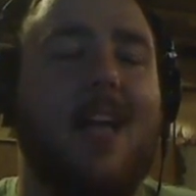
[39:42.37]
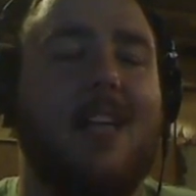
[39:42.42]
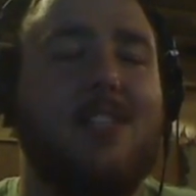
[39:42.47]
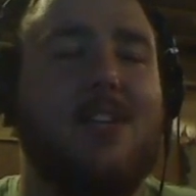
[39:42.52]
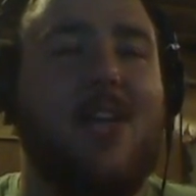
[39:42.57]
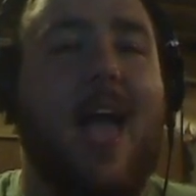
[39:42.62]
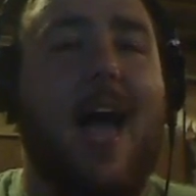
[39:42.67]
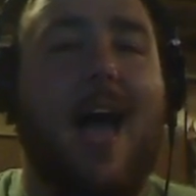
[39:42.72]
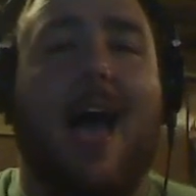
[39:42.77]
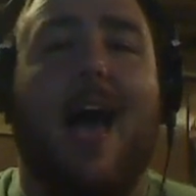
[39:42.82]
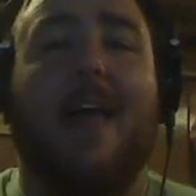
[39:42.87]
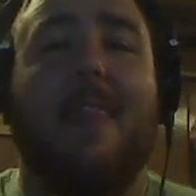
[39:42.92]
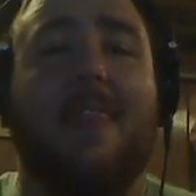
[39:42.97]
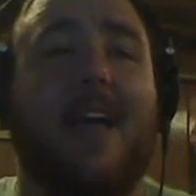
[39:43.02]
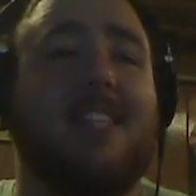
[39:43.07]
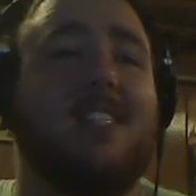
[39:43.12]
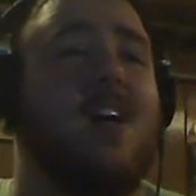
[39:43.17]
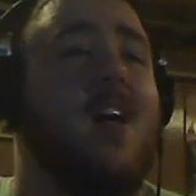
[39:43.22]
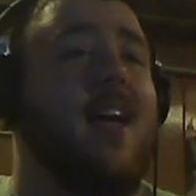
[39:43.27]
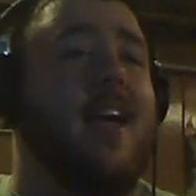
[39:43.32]
So yeah,
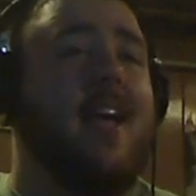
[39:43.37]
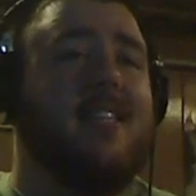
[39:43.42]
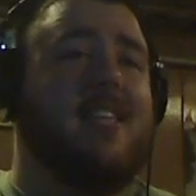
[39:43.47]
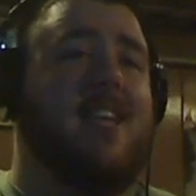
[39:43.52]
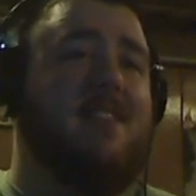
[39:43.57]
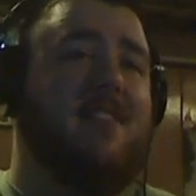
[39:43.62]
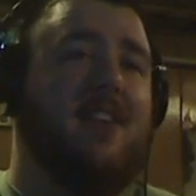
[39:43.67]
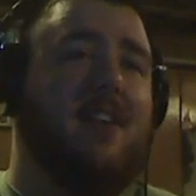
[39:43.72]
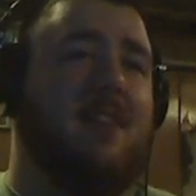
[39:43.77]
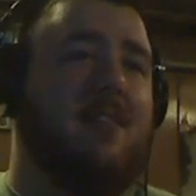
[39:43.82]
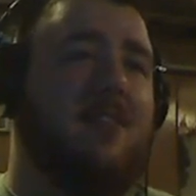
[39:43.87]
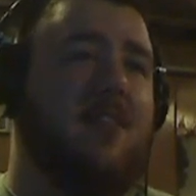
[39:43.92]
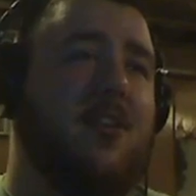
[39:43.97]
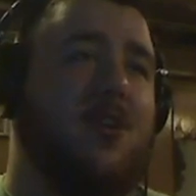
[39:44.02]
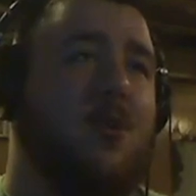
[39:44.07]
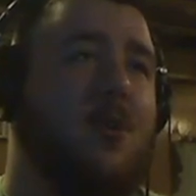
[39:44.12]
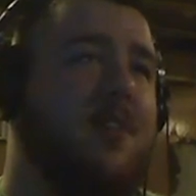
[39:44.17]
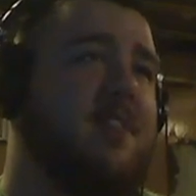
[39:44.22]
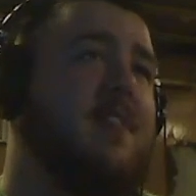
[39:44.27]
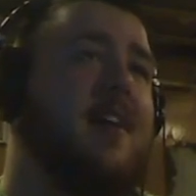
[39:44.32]
that's all I can say for the
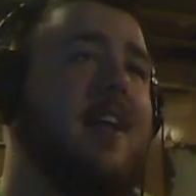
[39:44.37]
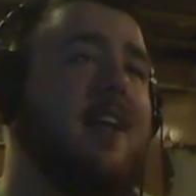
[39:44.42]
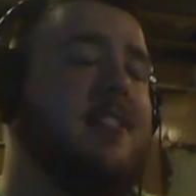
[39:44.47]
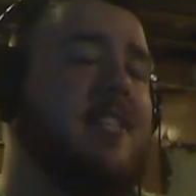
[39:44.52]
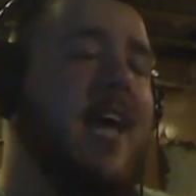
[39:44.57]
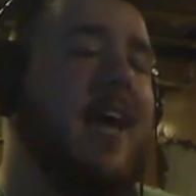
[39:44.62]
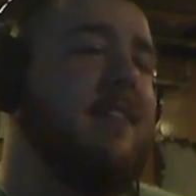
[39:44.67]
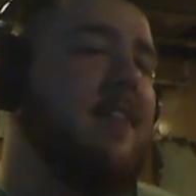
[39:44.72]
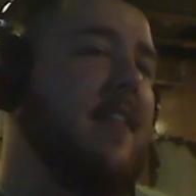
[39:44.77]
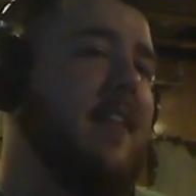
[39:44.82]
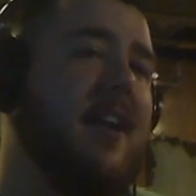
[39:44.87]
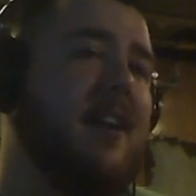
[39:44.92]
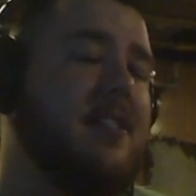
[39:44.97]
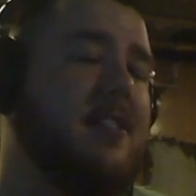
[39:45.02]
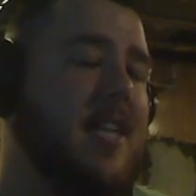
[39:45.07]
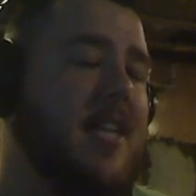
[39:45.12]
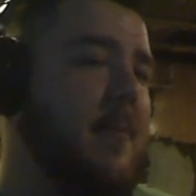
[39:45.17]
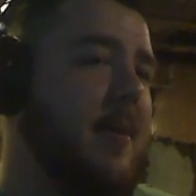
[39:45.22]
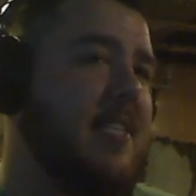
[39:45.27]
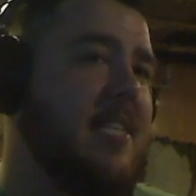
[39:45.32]
quarterfinals. I have nothing else
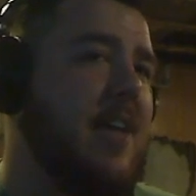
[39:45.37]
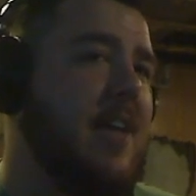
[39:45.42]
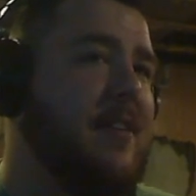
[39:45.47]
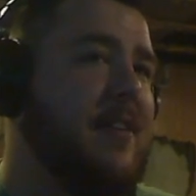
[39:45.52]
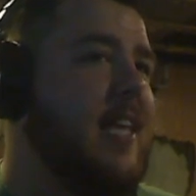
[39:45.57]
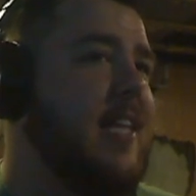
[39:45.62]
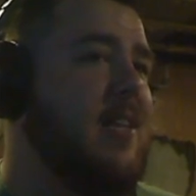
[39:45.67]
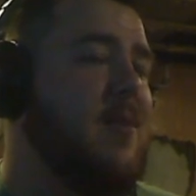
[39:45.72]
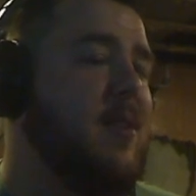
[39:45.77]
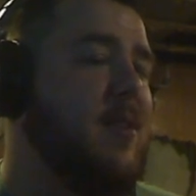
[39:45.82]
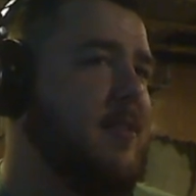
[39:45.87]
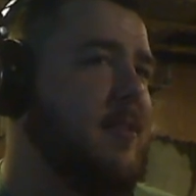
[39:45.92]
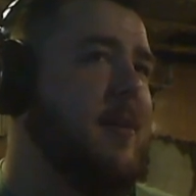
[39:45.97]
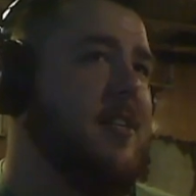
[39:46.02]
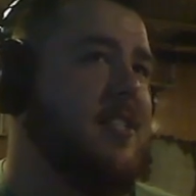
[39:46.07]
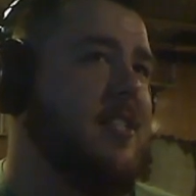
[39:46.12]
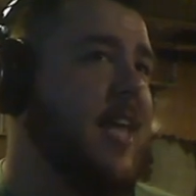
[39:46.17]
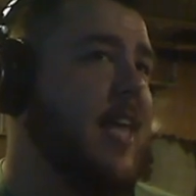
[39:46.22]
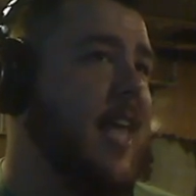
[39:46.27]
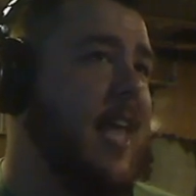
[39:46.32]
to say because I feel like there wasn't
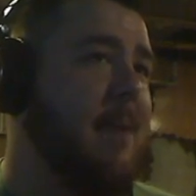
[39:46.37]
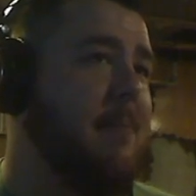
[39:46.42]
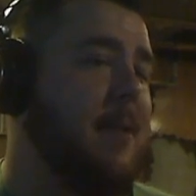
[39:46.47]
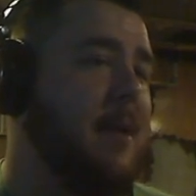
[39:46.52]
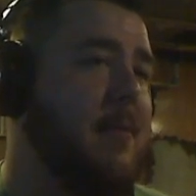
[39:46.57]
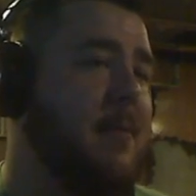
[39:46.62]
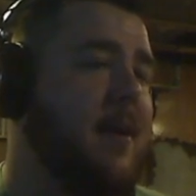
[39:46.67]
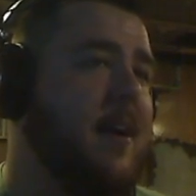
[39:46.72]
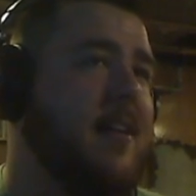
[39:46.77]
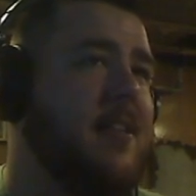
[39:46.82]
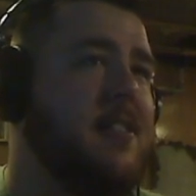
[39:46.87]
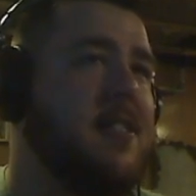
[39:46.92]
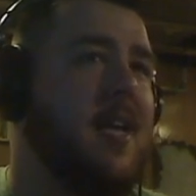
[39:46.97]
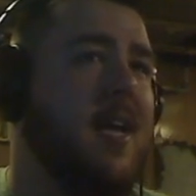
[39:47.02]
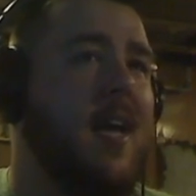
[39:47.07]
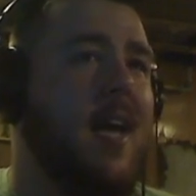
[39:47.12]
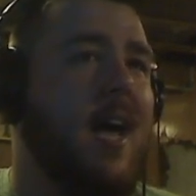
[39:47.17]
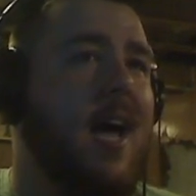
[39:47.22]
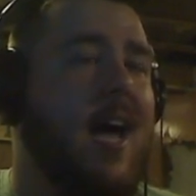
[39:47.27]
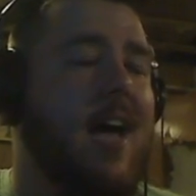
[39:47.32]
much to say gameplay wise.
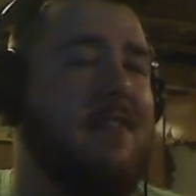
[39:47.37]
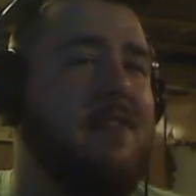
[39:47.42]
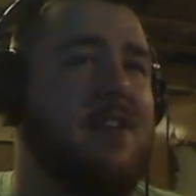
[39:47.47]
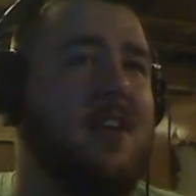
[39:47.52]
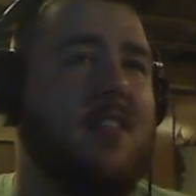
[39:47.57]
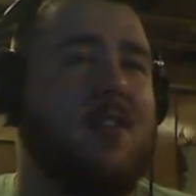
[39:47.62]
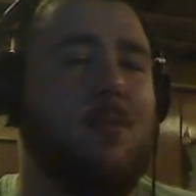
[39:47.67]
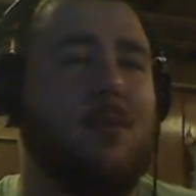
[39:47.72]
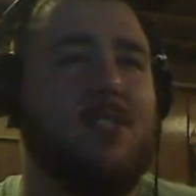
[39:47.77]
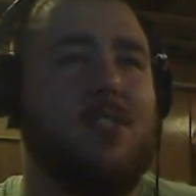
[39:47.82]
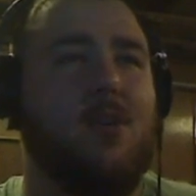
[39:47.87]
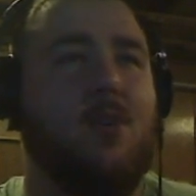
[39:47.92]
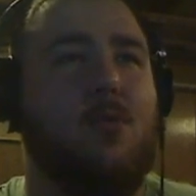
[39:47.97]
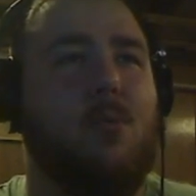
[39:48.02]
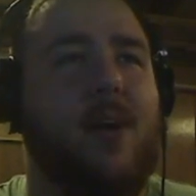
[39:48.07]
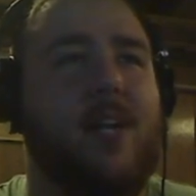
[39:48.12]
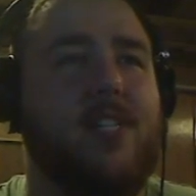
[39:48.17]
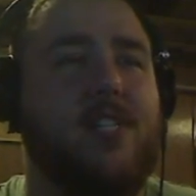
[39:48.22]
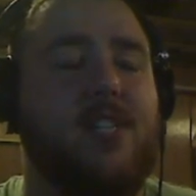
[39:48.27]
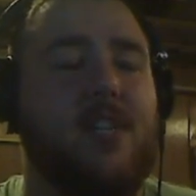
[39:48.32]
I feel like there was no
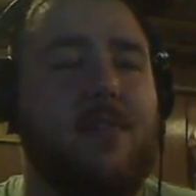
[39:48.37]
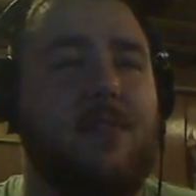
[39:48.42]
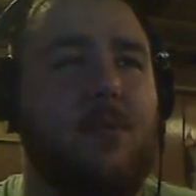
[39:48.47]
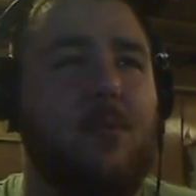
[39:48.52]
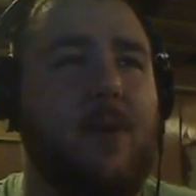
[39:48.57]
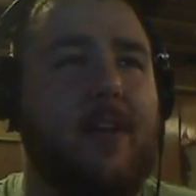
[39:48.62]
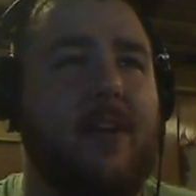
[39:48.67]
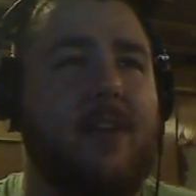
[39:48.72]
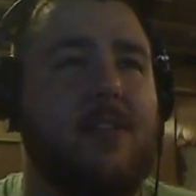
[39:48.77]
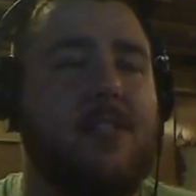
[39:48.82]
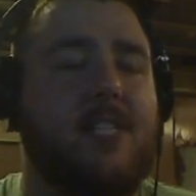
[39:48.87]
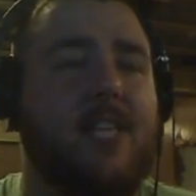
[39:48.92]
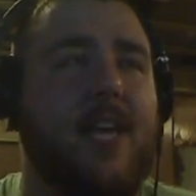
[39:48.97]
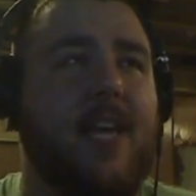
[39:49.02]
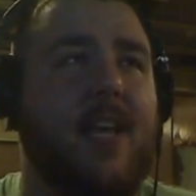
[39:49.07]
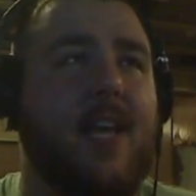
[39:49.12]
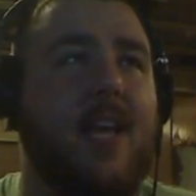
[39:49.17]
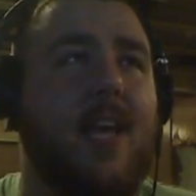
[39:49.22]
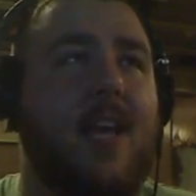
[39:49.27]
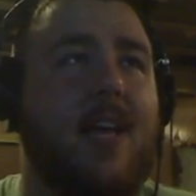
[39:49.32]
question of the winners.
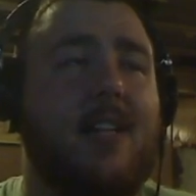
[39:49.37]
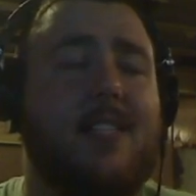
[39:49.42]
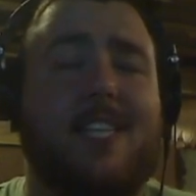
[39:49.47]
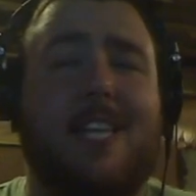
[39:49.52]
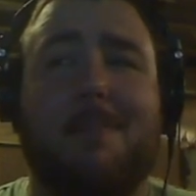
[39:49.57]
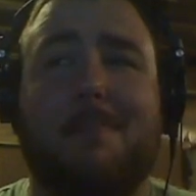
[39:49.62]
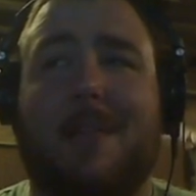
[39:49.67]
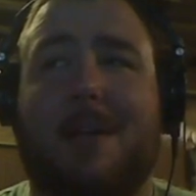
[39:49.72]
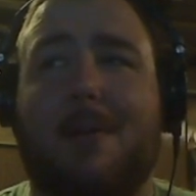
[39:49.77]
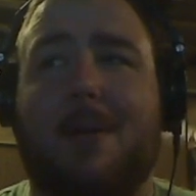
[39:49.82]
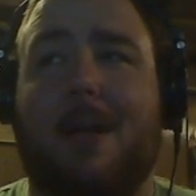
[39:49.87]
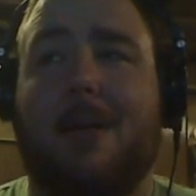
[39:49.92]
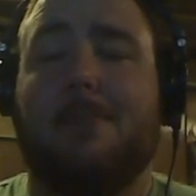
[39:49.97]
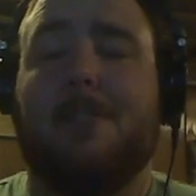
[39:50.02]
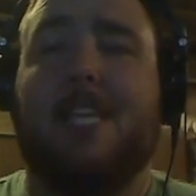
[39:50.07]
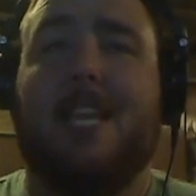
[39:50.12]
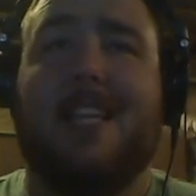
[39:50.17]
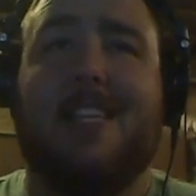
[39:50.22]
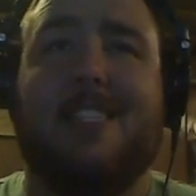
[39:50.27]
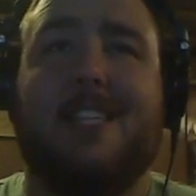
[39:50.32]
Like Team Liquid
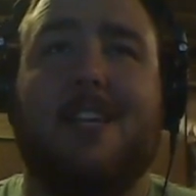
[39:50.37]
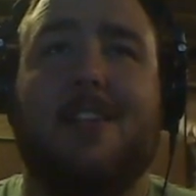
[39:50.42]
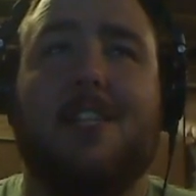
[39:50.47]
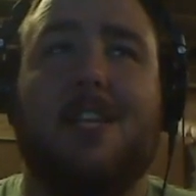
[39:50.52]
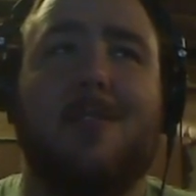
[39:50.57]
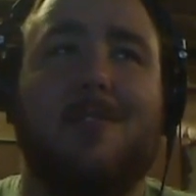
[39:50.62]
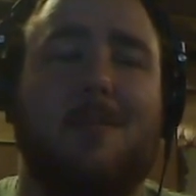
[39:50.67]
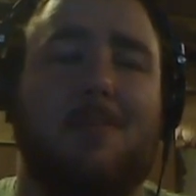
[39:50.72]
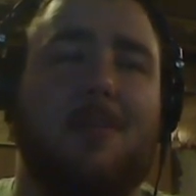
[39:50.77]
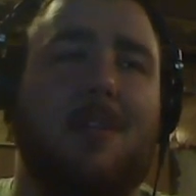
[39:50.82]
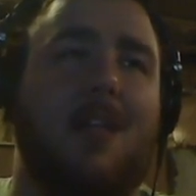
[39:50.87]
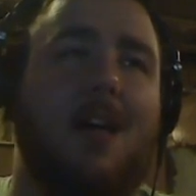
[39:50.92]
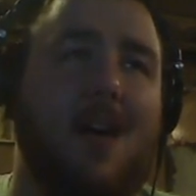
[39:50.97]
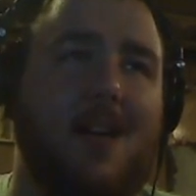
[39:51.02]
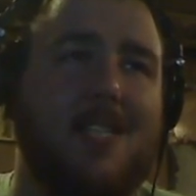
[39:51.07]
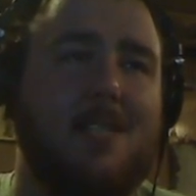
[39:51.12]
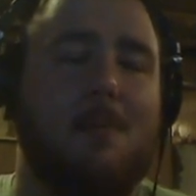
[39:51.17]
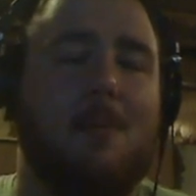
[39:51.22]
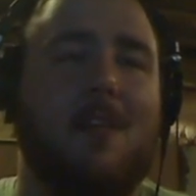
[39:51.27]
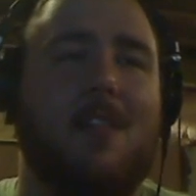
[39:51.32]
upsetting CLG was a
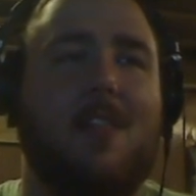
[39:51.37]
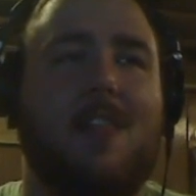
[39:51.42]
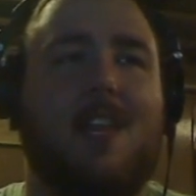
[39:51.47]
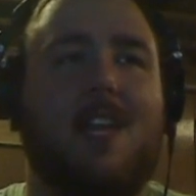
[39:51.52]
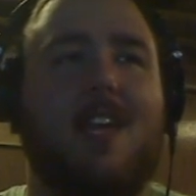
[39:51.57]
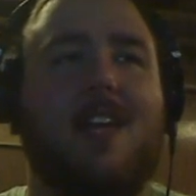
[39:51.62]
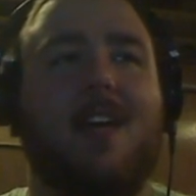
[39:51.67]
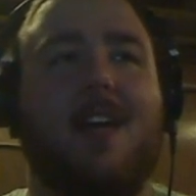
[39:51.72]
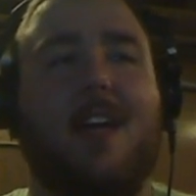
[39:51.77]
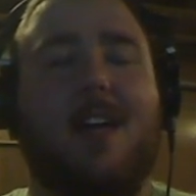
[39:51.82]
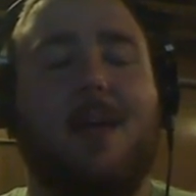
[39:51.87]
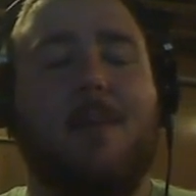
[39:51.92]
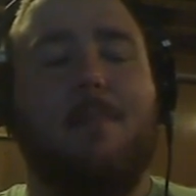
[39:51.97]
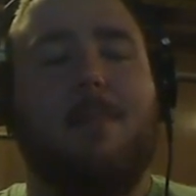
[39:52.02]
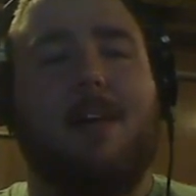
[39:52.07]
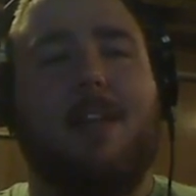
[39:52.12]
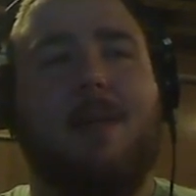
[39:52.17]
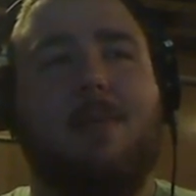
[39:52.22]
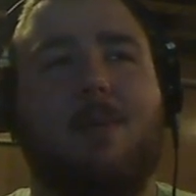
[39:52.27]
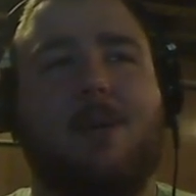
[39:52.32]
plausibility,
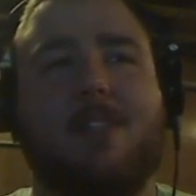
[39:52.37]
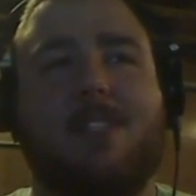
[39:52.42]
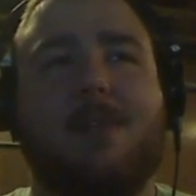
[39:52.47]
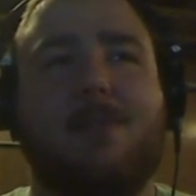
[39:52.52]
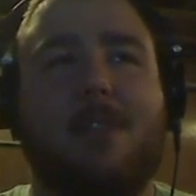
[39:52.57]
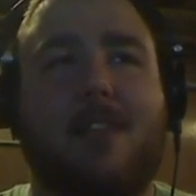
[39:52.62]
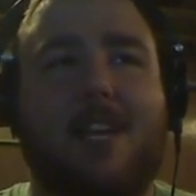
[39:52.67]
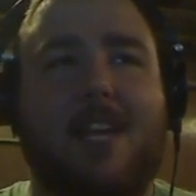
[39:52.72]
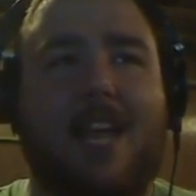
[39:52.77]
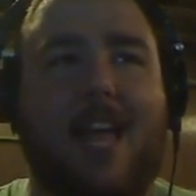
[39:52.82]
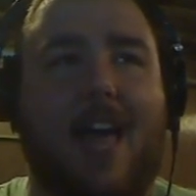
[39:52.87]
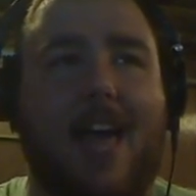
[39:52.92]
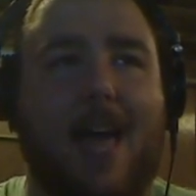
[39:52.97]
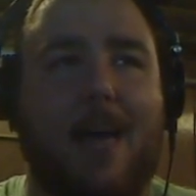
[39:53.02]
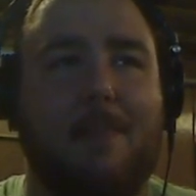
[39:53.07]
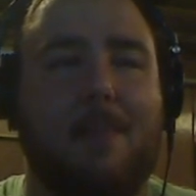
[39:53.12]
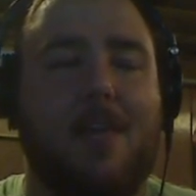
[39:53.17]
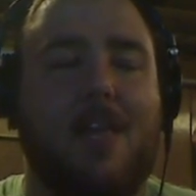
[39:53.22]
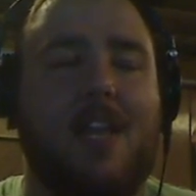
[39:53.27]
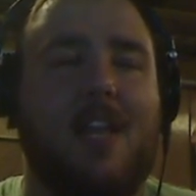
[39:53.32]
but it wasn't really going to
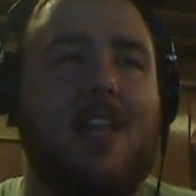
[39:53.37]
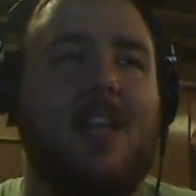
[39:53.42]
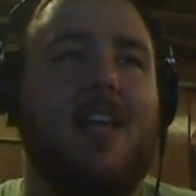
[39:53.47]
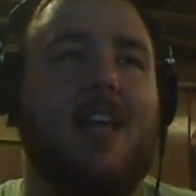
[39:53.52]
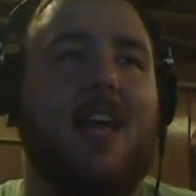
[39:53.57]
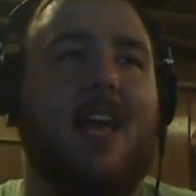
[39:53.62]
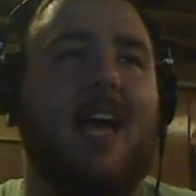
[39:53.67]
happen.